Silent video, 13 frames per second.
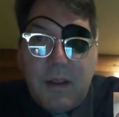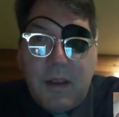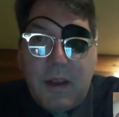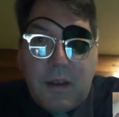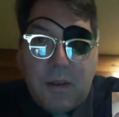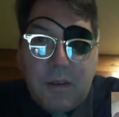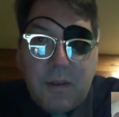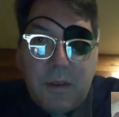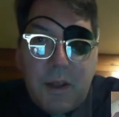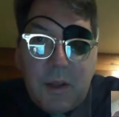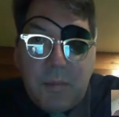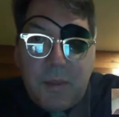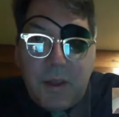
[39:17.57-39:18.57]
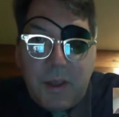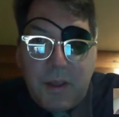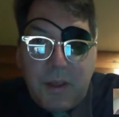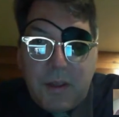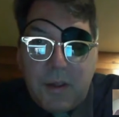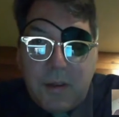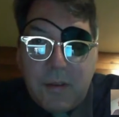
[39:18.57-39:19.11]
and also help
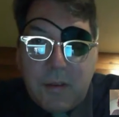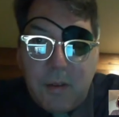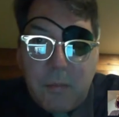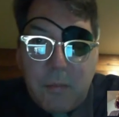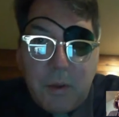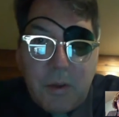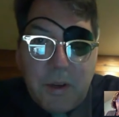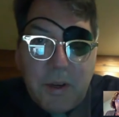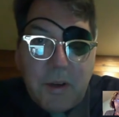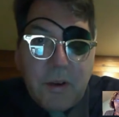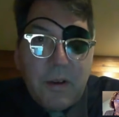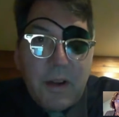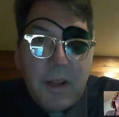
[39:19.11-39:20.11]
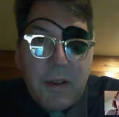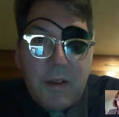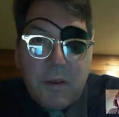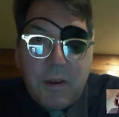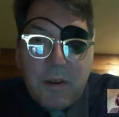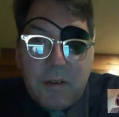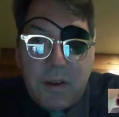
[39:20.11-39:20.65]
the employer and the
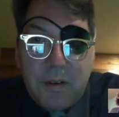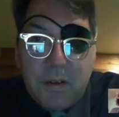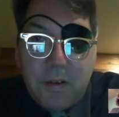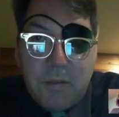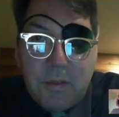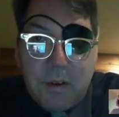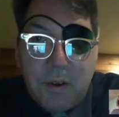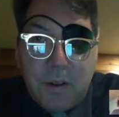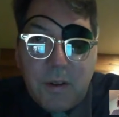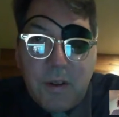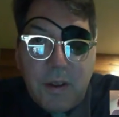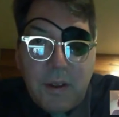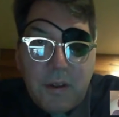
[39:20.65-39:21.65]
organization overall.